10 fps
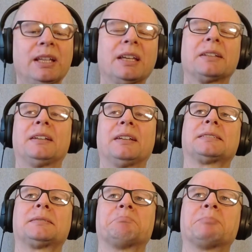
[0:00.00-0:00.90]
it
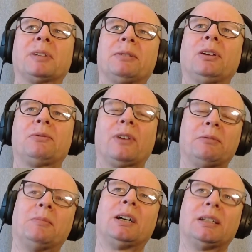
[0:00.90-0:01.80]
is, if I
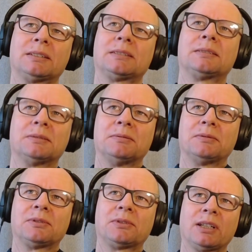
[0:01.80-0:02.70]
might
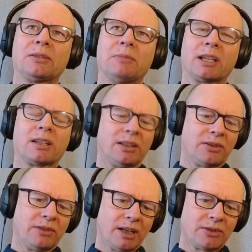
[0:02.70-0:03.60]
try to make an
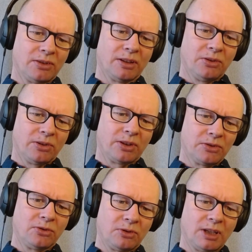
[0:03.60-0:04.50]
introduction that you can
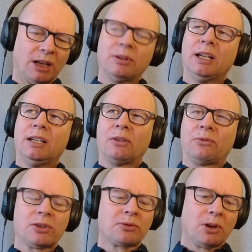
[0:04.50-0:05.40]
shoot down.
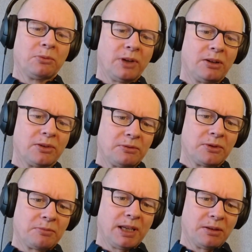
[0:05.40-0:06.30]
First of all, we are
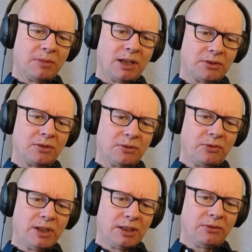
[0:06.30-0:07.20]
speaking about
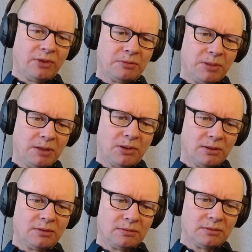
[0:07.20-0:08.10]
3 different
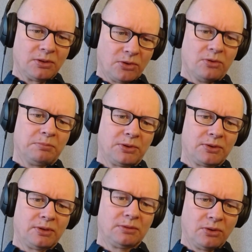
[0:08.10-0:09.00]

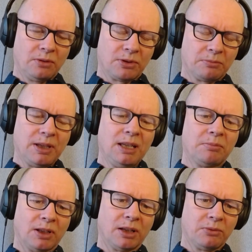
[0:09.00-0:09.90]
groups of
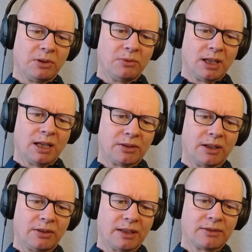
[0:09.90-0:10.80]
people that we would like
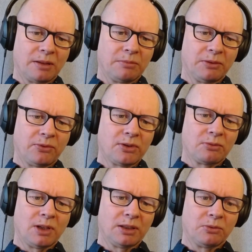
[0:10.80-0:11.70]
to address. I mean,
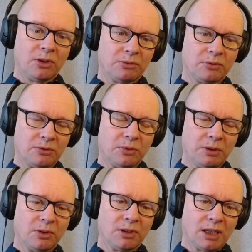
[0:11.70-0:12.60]
first one, the one
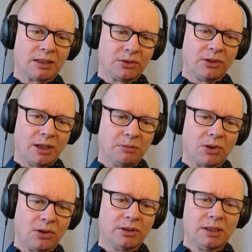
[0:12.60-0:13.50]
we would like to
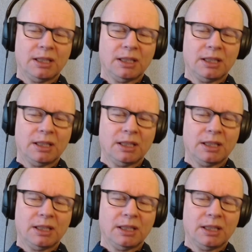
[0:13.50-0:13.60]
employ.